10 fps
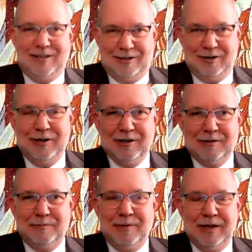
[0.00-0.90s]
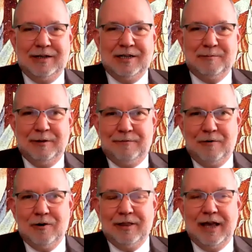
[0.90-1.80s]
2 years just
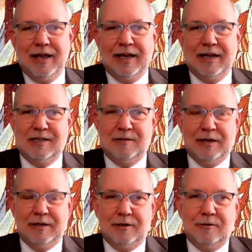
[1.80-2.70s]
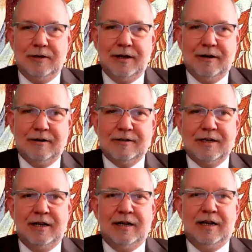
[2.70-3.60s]
before then, I'd spent 2
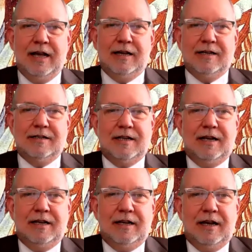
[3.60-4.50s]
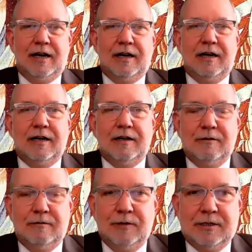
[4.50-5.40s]
years as a
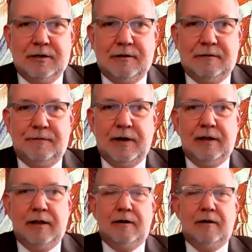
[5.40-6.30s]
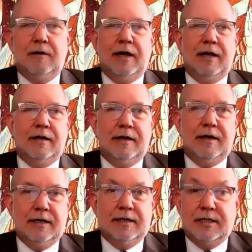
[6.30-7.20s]
research fellow and
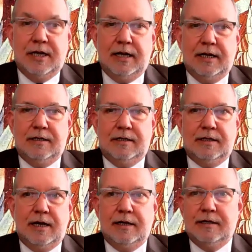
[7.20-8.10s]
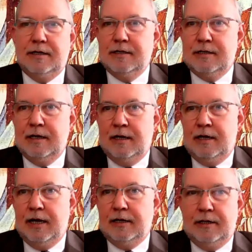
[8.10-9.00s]
exchange scientist
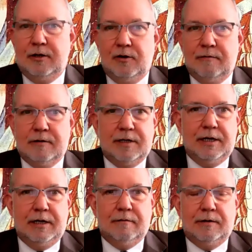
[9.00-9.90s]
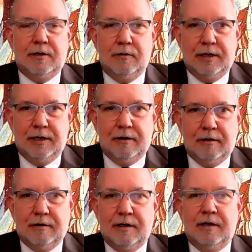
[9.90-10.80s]
at the University of
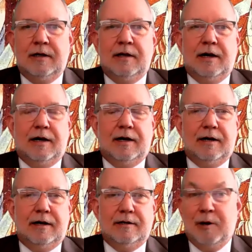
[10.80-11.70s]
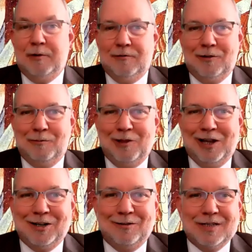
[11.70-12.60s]
Tokyo, Department of Earth and
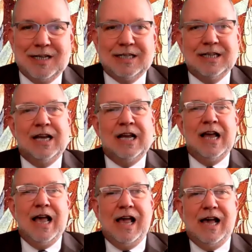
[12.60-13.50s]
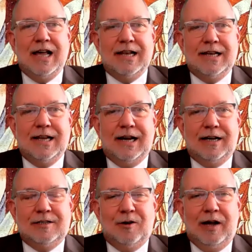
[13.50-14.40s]
Planetary Physics. And
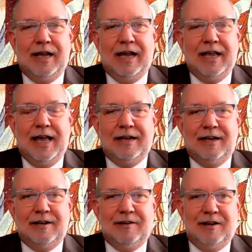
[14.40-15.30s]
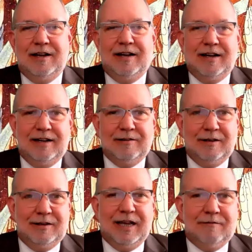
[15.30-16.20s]
so I had a
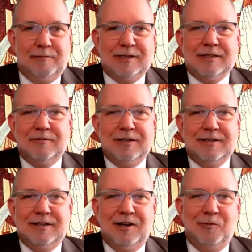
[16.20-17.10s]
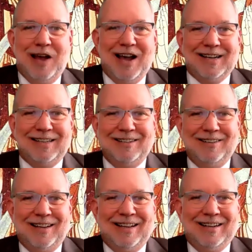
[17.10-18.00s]
kind of a business reason to go back
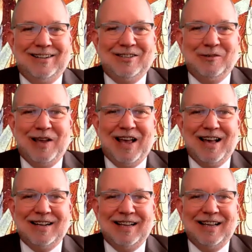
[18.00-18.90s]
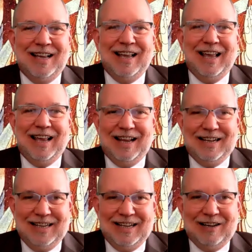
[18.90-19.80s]
to Japan, and I
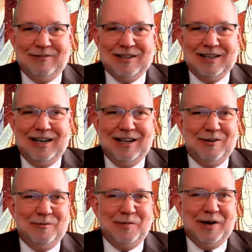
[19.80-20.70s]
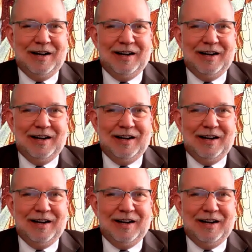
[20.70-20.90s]
did. I visited him